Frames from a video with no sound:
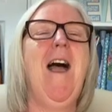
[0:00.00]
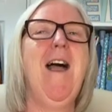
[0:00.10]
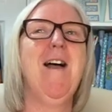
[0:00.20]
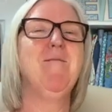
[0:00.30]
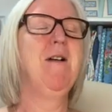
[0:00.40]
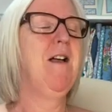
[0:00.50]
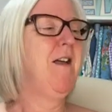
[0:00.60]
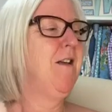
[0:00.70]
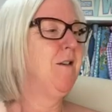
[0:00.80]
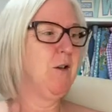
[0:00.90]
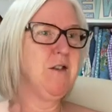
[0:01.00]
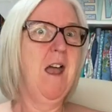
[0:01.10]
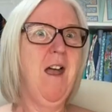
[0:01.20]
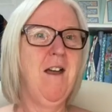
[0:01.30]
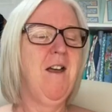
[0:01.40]
Um, so
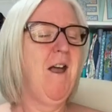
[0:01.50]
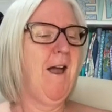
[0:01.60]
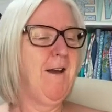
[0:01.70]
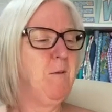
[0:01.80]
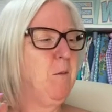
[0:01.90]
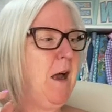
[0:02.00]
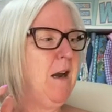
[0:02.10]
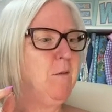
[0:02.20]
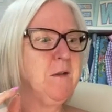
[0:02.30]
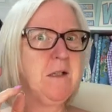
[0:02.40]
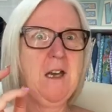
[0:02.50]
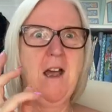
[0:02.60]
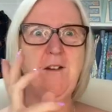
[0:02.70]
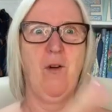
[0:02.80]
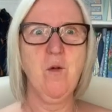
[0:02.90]
yeah, and while I was
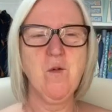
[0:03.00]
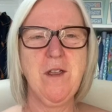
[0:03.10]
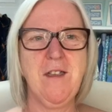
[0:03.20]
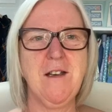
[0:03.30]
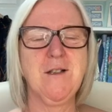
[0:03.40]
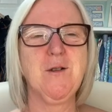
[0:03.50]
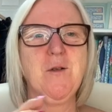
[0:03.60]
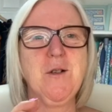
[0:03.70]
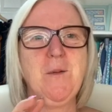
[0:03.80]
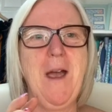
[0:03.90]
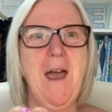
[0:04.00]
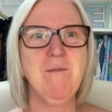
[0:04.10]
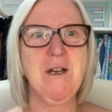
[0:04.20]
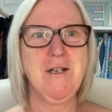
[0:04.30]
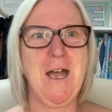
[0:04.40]
kind of on with this, Sew Do It
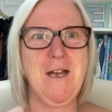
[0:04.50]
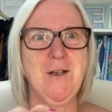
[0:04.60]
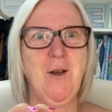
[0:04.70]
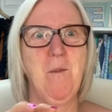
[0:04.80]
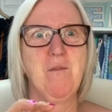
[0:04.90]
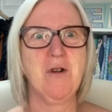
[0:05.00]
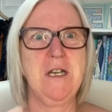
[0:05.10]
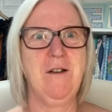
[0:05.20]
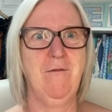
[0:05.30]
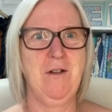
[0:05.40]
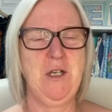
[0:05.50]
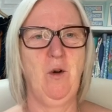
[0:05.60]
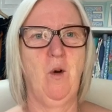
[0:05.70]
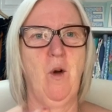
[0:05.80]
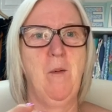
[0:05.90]
Emma shared her brilliant
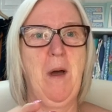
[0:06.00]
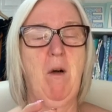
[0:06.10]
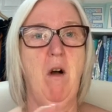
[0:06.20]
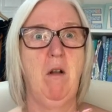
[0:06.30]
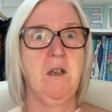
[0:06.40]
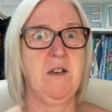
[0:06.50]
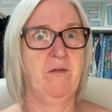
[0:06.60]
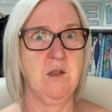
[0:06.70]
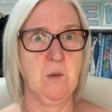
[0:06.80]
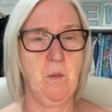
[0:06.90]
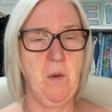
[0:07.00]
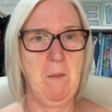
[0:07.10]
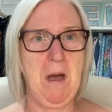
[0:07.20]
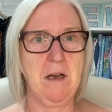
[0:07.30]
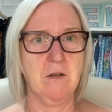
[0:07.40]
video about all the different swimwear
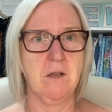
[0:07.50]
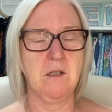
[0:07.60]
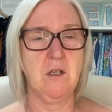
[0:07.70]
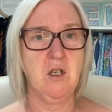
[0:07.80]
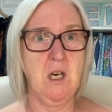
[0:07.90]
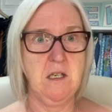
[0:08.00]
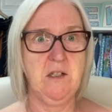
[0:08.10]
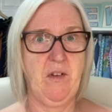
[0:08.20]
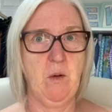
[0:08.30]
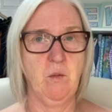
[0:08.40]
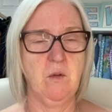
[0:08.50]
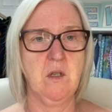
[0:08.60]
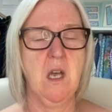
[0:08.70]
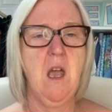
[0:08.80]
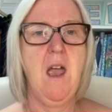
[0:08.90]
patterns she's found.
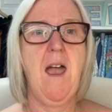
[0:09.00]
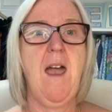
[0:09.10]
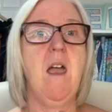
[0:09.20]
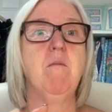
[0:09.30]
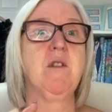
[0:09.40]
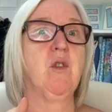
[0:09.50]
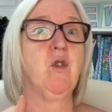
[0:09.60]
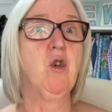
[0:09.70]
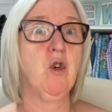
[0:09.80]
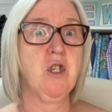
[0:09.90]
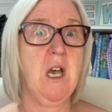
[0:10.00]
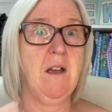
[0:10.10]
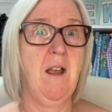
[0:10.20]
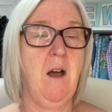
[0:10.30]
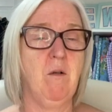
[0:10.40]
Um, so go check
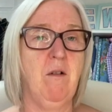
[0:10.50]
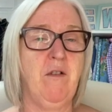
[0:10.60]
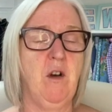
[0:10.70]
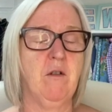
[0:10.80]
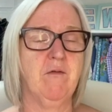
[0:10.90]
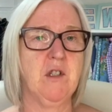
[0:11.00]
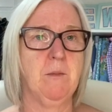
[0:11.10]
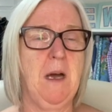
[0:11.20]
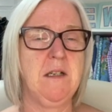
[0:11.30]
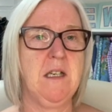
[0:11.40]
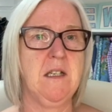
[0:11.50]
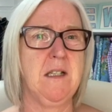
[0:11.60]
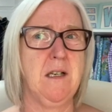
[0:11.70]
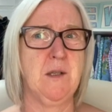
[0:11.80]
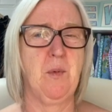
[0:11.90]
that out if you're looking for some ideas
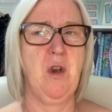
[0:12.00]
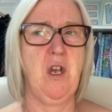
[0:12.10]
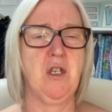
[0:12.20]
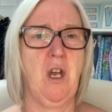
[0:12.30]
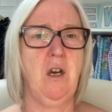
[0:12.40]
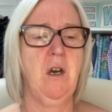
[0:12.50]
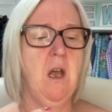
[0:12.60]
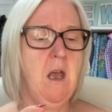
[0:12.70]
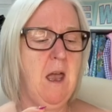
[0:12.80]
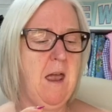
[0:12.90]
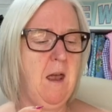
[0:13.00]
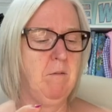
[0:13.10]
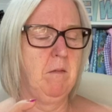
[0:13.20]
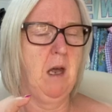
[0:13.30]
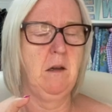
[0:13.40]
and inspiration.
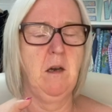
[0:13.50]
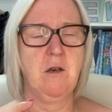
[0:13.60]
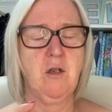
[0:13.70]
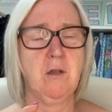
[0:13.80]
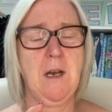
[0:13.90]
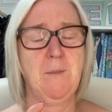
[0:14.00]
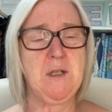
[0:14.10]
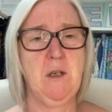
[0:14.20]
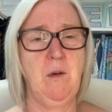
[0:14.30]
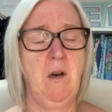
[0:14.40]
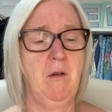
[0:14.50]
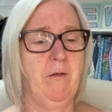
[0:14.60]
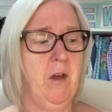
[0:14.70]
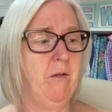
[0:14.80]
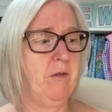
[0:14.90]
Um, I just absolutely love
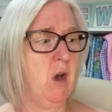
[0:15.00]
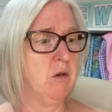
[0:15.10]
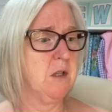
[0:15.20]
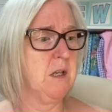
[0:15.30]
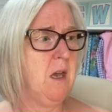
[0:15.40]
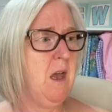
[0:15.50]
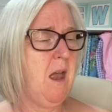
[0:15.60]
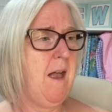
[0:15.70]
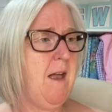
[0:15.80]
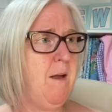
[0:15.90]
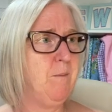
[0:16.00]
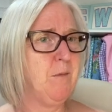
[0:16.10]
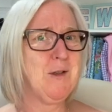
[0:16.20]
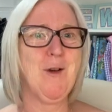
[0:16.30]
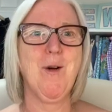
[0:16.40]
her vlogs. Um,
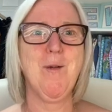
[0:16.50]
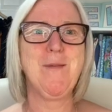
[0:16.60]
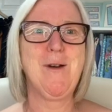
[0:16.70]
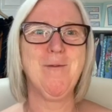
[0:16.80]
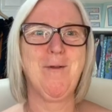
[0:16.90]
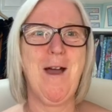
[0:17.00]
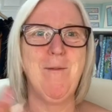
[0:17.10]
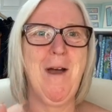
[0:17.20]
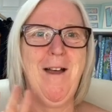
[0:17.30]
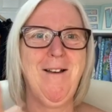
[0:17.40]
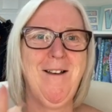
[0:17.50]
so big up for Emma.